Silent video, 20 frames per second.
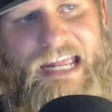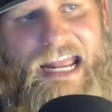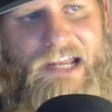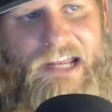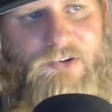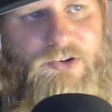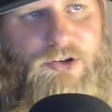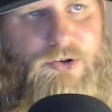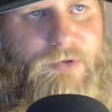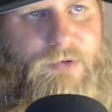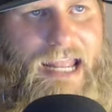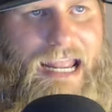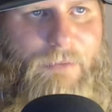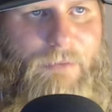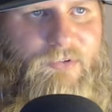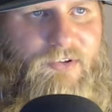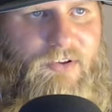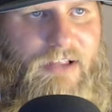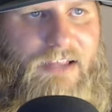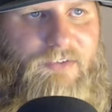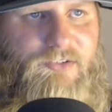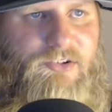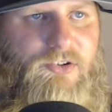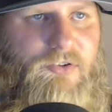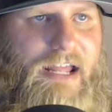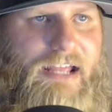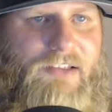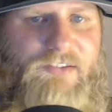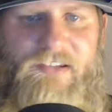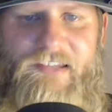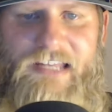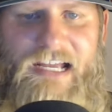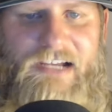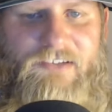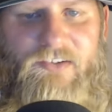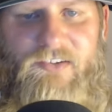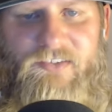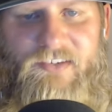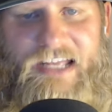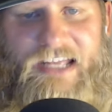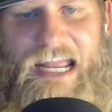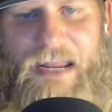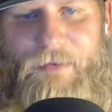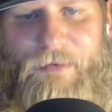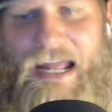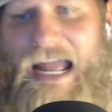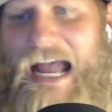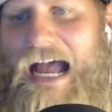gained two games the last 2 days, and Texas a game and a